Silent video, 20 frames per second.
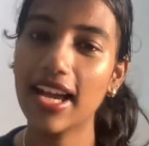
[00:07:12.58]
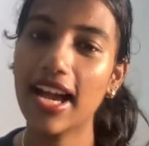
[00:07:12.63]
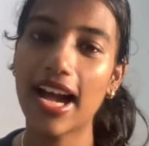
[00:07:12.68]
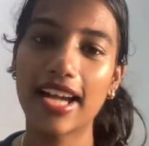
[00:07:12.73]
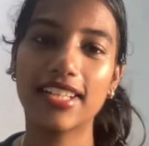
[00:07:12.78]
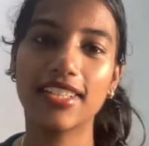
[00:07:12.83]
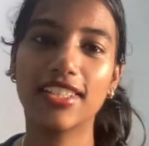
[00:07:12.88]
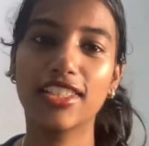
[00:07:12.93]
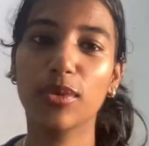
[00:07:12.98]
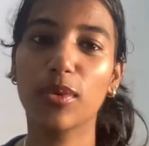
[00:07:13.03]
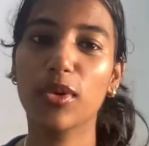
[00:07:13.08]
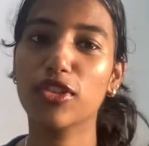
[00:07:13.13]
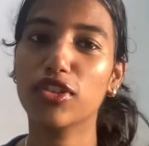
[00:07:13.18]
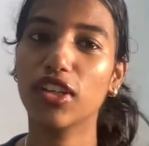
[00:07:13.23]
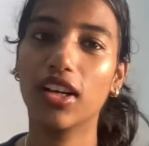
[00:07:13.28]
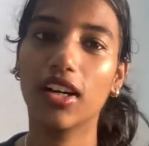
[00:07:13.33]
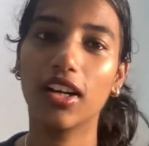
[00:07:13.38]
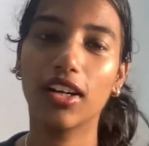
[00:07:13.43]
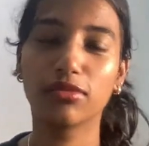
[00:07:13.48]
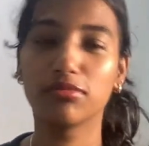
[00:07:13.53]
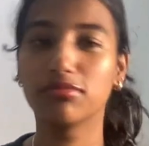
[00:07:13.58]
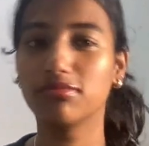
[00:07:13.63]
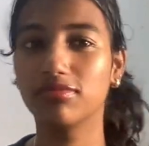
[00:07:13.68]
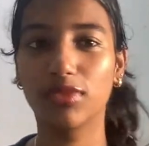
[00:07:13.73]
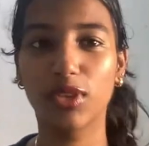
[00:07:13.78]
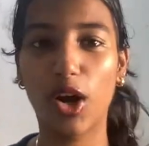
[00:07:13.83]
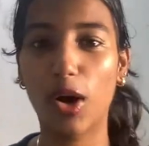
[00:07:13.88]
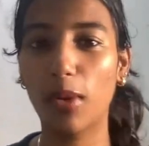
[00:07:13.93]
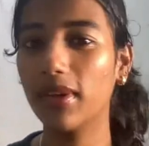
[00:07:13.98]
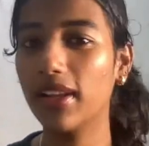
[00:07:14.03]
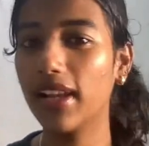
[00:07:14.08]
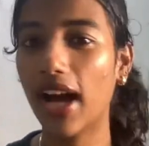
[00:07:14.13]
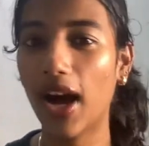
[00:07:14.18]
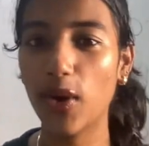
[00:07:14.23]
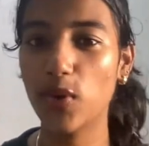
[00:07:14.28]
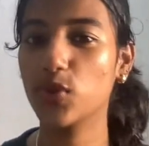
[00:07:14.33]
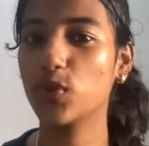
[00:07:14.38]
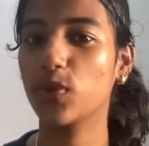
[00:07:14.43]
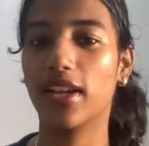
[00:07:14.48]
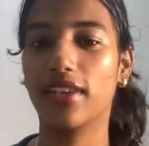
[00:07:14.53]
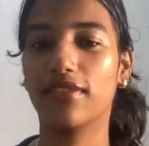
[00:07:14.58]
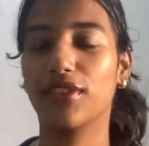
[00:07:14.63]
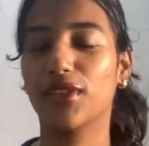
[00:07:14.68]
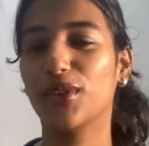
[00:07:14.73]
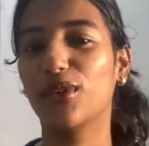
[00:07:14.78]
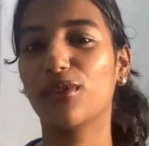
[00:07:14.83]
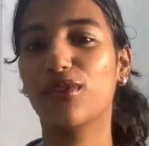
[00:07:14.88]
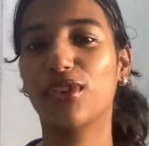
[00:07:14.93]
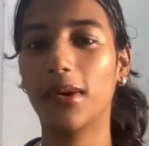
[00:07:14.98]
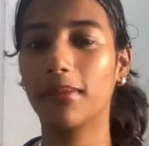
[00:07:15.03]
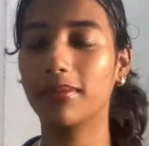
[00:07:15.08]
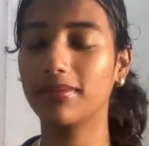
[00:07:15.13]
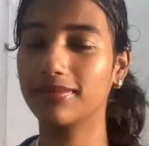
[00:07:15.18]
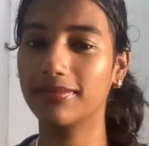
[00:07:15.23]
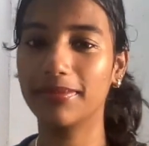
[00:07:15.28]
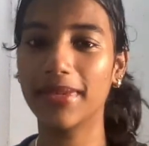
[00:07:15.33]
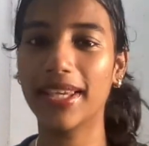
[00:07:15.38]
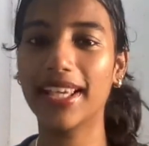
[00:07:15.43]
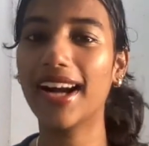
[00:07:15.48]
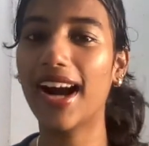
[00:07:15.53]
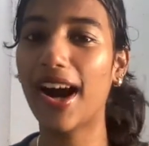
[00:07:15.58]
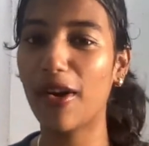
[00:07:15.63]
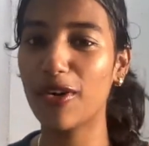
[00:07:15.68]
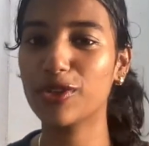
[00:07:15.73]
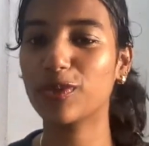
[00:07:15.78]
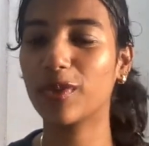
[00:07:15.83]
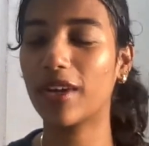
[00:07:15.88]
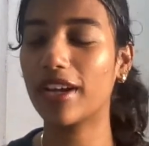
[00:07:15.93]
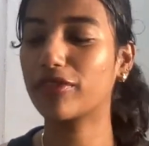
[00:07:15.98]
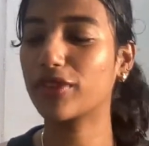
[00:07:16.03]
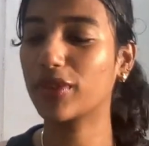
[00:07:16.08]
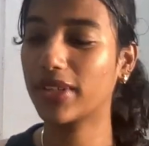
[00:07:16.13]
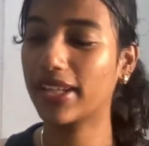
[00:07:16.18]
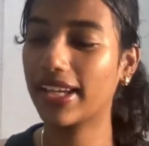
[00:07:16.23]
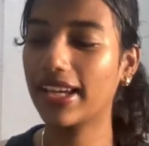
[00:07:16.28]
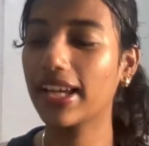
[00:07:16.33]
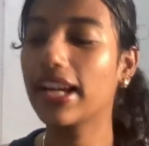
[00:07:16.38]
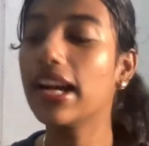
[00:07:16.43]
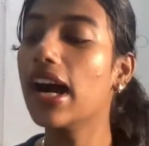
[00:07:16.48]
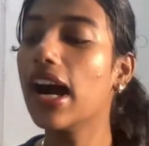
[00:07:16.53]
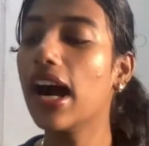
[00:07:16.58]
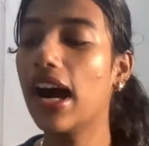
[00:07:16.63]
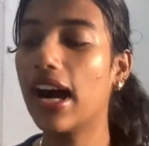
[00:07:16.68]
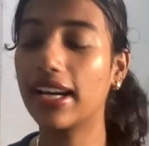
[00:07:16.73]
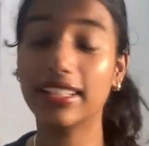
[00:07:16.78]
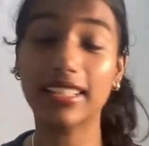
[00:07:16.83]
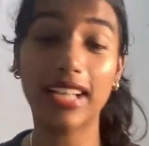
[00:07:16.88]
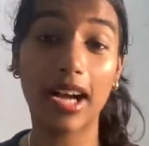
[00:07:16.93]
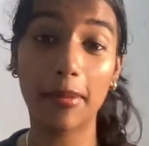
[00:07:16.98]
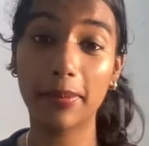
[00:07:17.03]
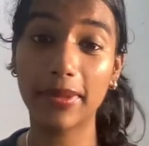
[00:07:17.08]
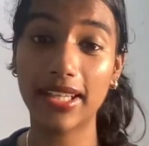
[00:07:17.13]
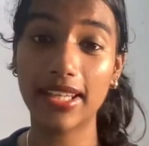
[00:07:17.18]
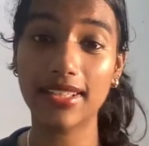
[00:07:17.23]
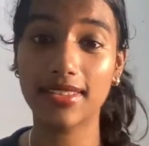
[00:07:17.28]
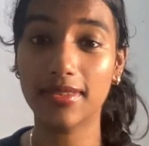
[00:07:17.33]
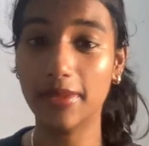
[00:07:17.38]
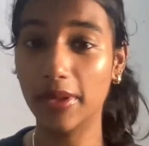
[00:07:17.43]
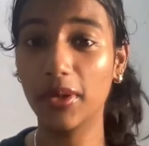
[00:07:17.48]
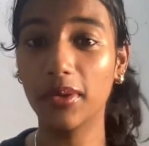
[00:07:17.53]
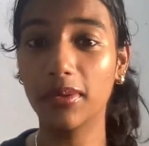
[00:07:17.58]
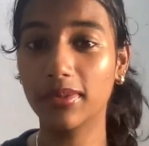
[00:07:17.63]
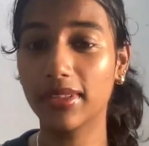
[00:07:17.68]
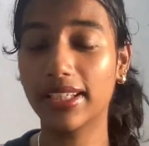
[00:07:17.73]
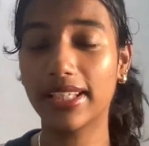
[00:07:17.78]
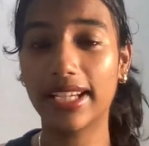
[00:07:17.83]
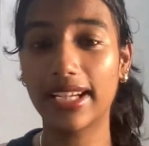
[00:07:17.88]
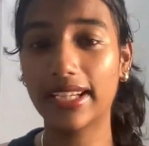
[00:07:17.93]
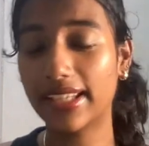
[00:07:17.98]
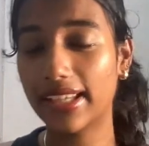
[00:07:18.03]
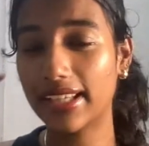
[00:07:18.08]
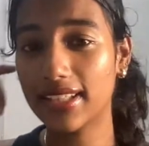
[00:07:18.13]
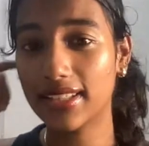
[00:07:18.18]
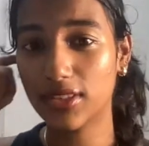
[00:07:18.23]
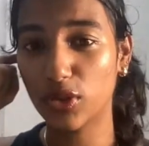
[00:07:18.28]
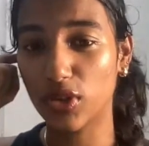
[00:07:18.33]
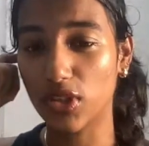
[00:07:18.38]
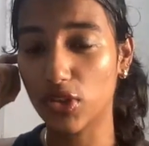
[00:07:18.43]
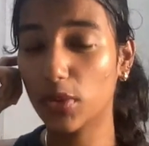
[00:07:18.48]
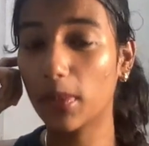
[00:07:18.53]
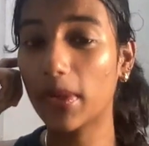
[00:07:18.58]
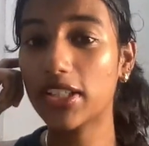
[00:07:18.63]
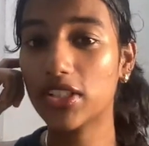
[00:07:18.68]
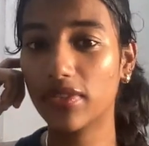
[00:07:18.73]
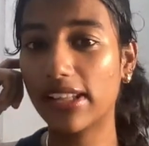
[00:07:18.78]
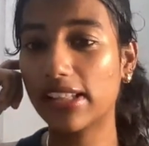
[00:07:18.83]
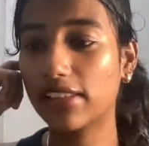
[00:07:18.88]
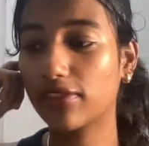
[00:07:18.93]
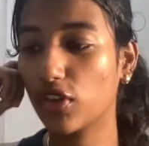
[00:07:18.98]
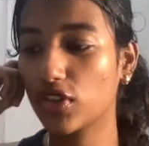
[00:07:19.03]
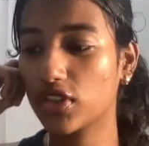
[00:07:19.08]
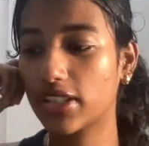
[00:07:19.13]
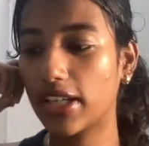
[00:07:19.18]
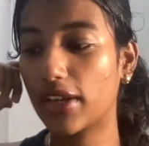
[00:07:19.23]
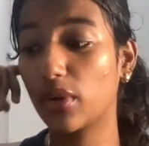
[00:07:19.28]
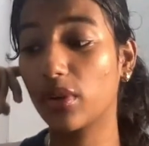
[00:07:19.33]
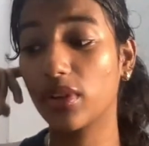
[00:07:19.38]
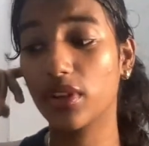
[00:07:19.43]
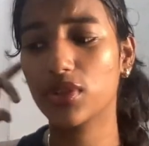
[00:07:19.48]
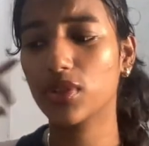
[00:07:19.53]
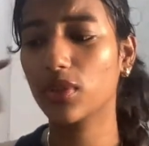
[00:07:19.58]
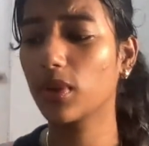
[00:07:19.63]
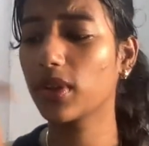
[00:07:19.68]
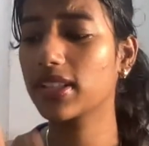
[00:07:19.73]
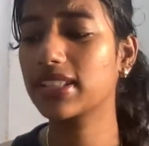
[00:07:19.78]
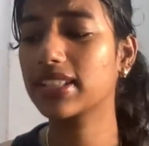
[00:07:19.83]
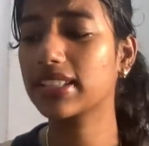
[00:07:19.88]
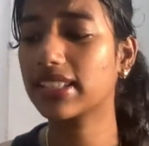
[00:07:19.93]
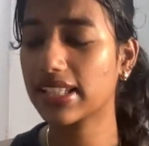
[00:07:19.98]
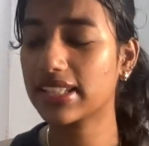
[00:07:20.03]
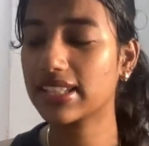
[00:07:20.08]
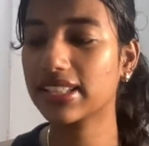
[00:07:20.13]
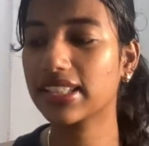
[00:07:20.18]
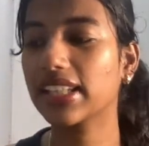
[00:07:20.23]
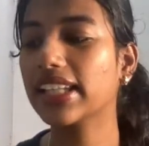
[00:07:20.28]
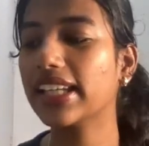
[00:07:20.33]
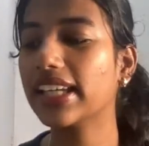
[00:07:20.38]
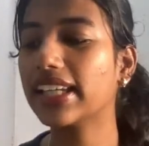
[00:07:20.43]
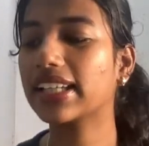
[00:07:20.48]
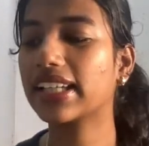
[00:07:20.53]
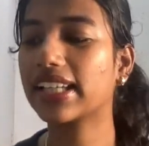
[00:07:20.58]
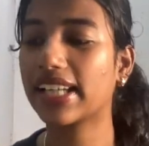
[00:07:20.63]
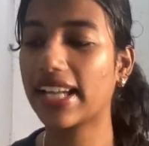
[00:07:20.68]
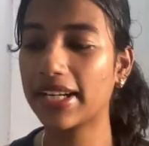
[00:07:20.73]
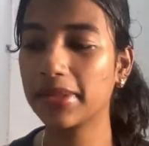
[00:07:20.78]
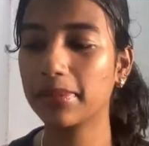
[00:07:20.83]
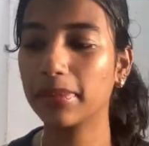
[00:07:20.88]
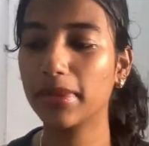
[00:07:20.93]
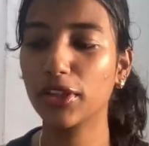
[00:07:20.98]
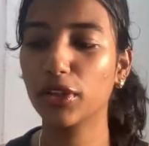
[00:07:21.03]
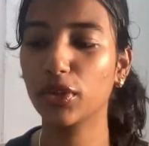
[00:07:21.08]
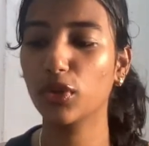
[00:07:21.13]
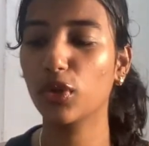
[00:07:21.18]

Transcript: and she was a normal housewife. From being a housewife today, her company is, creating so much wealth for shareholders. So it's really incredible,